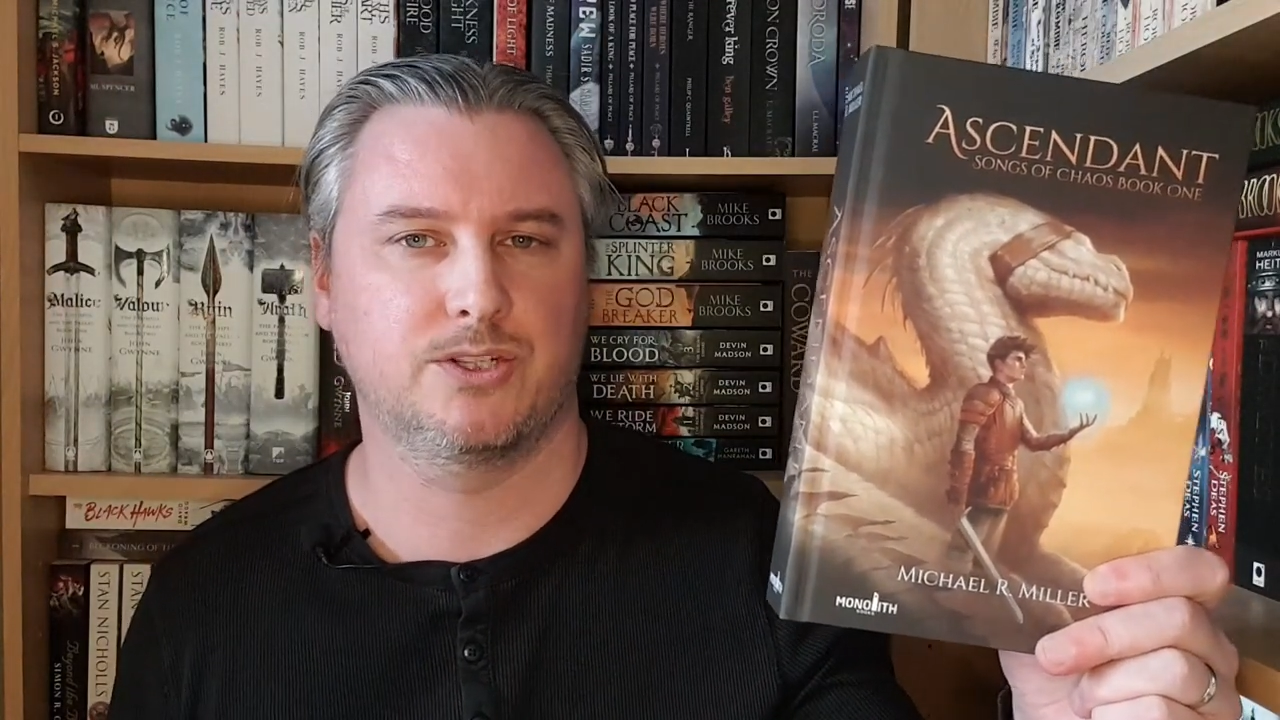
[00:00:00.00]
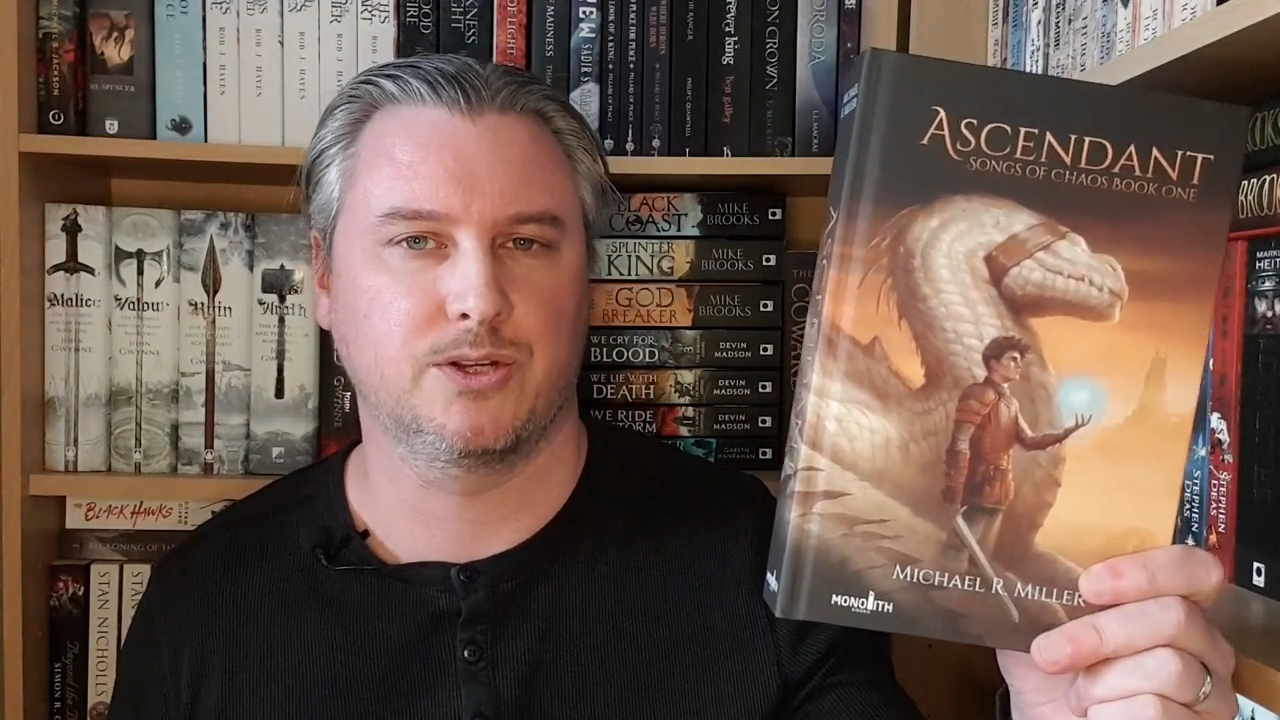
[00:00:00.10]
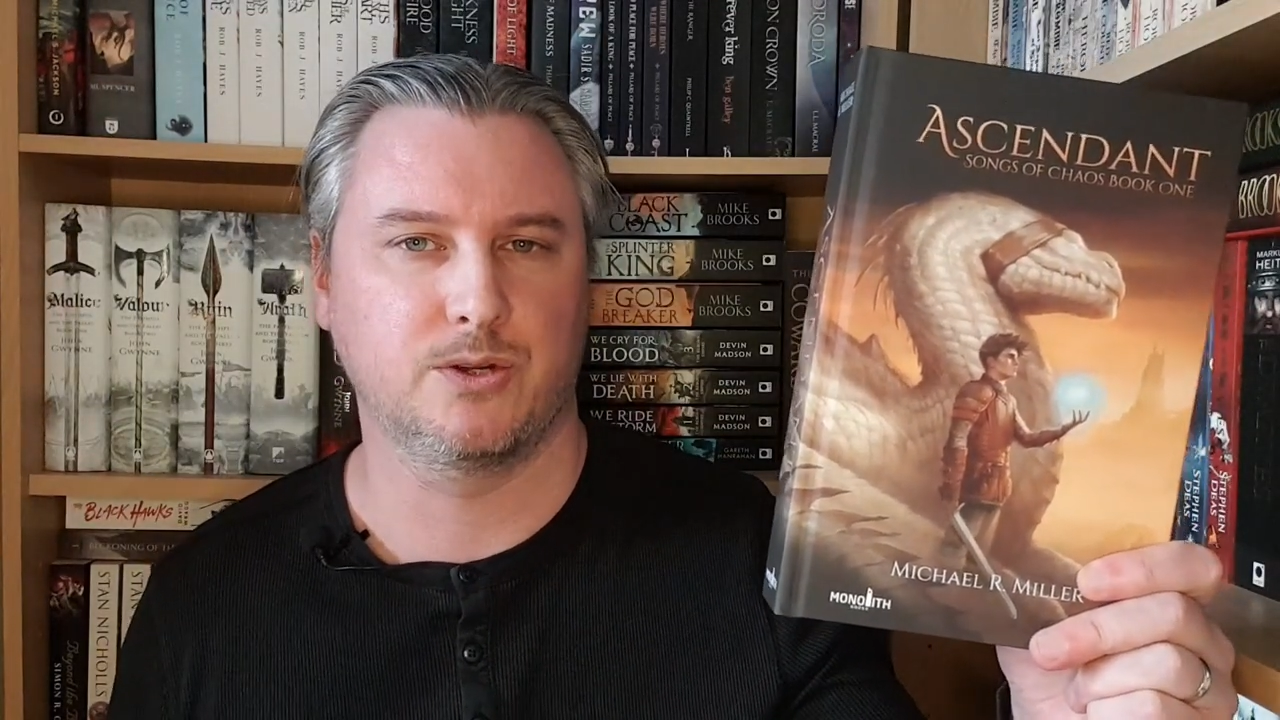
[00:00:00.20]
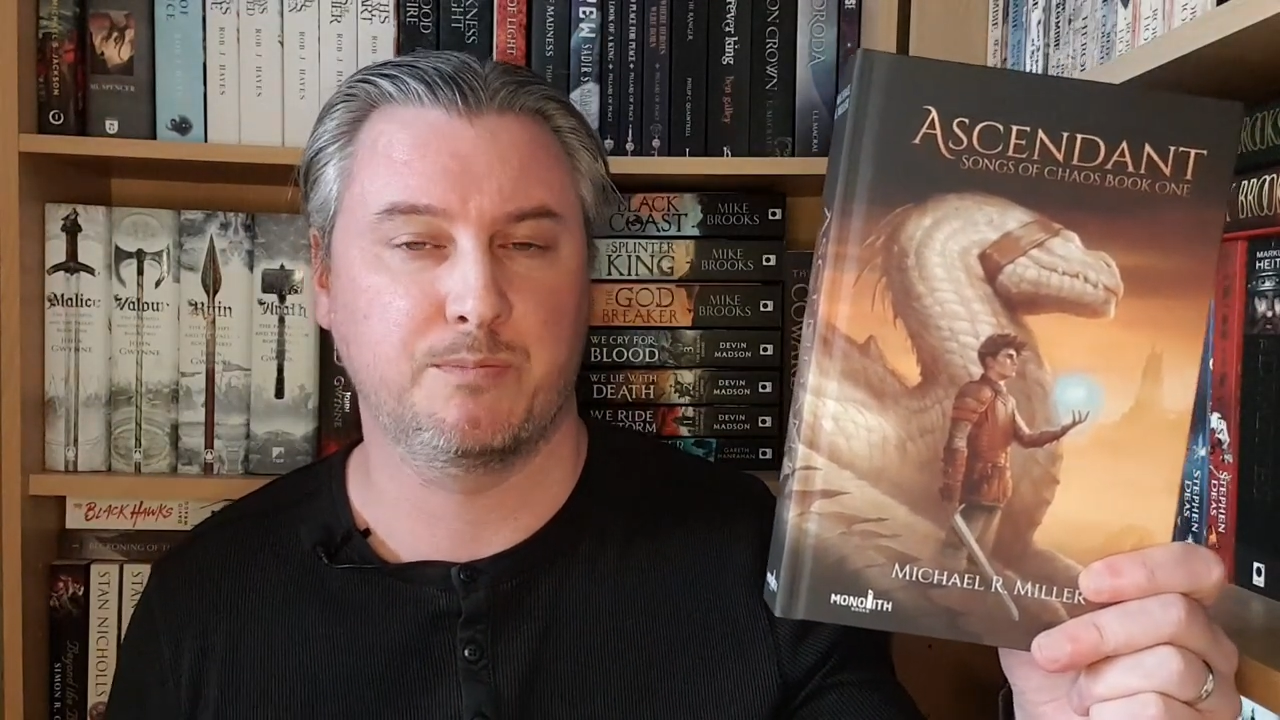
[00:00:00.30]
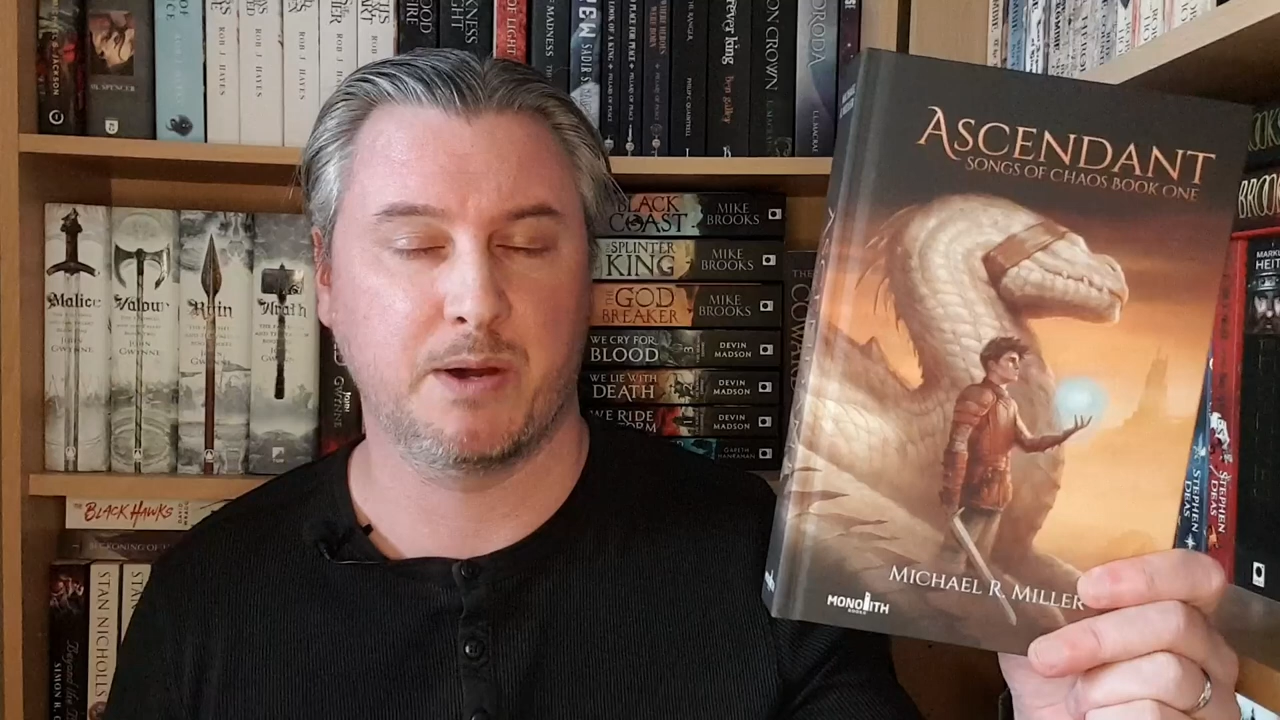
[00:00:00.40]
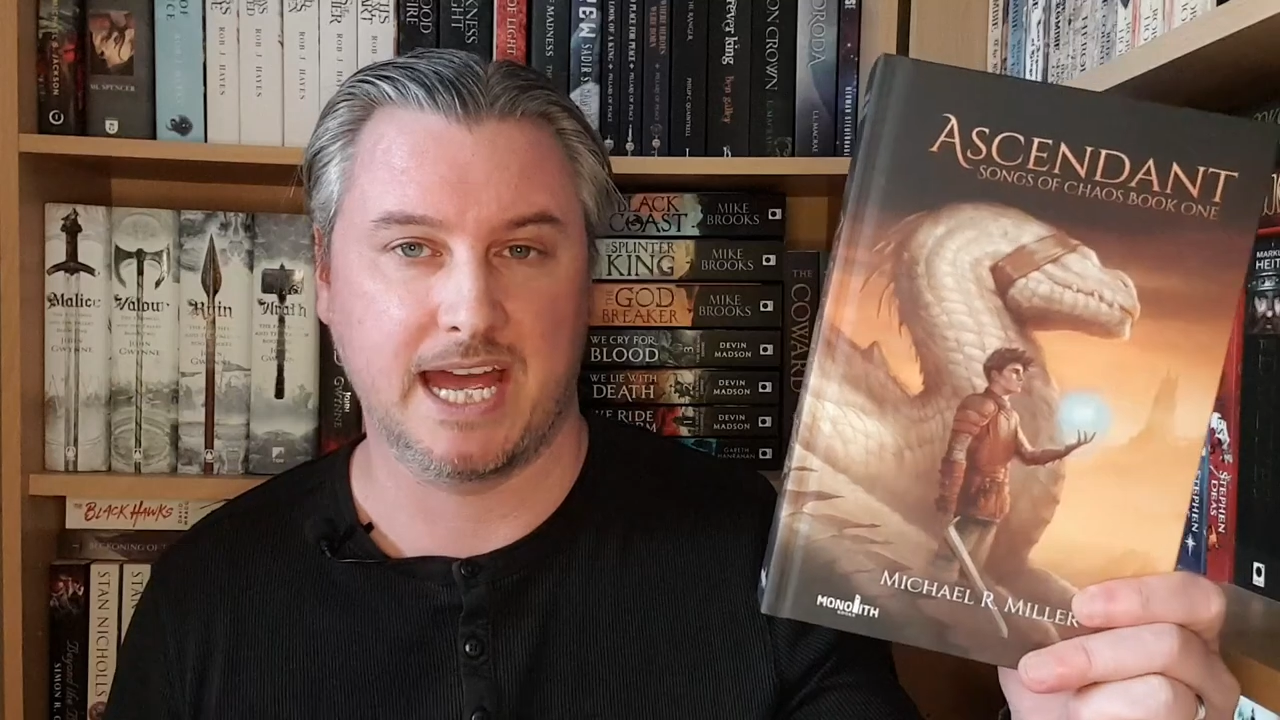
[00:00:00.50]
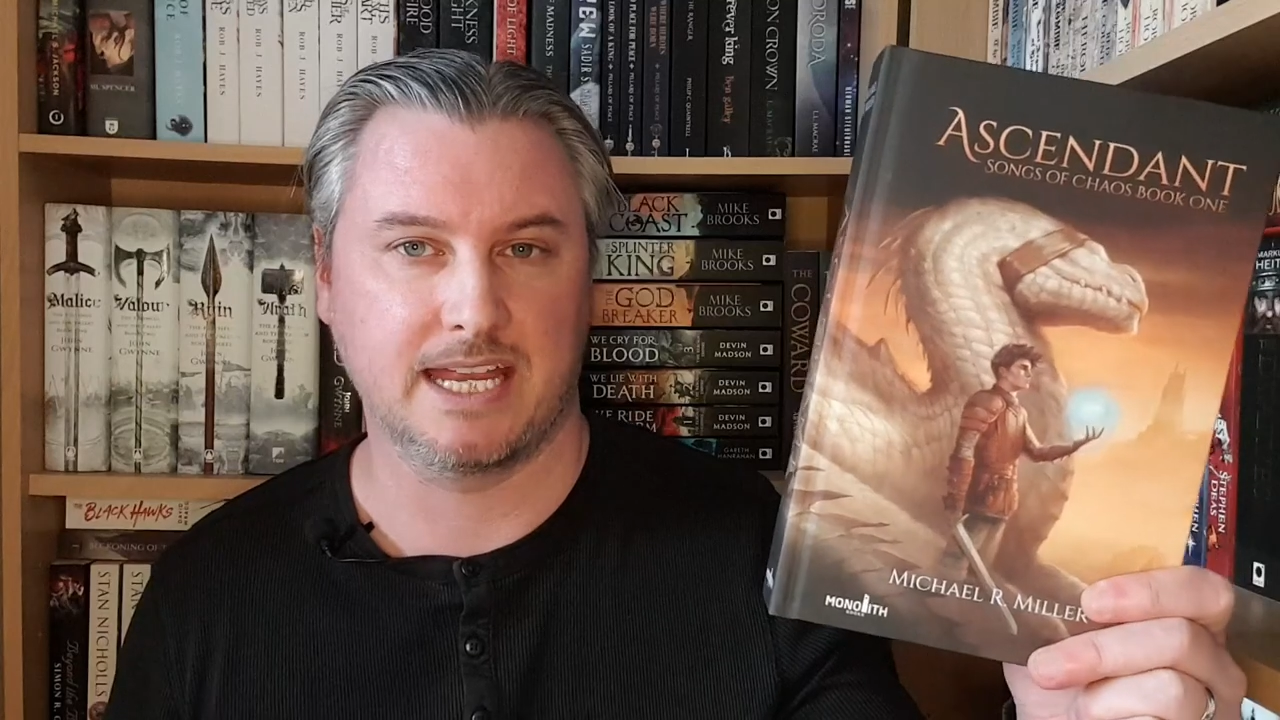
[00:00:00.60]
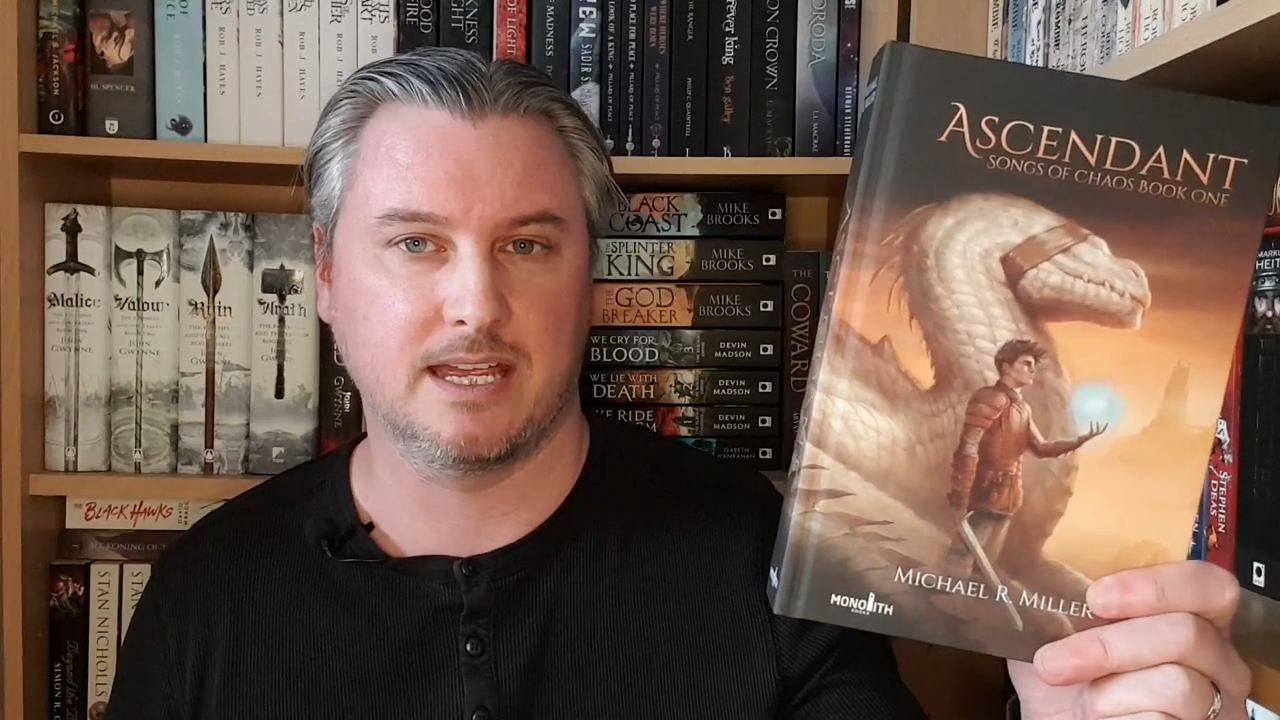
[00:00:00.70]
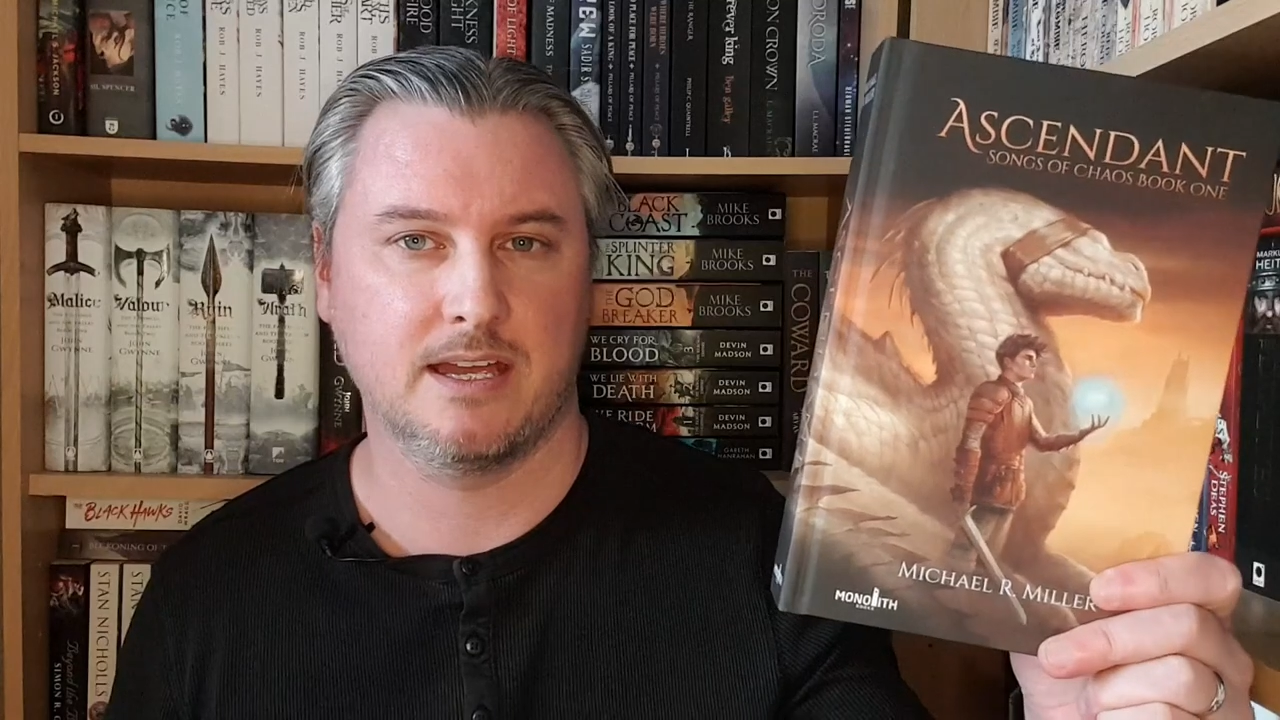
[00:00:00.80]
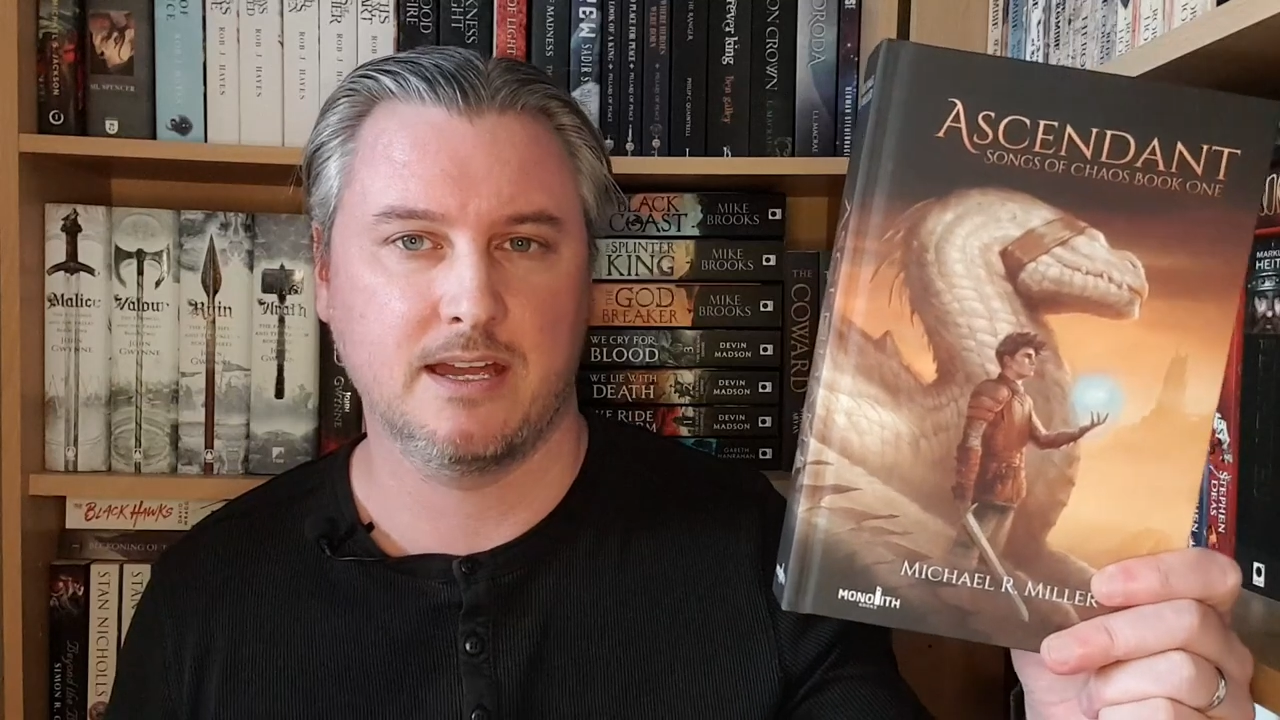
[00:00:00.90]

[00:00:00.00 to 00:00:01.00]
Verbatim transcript: to pay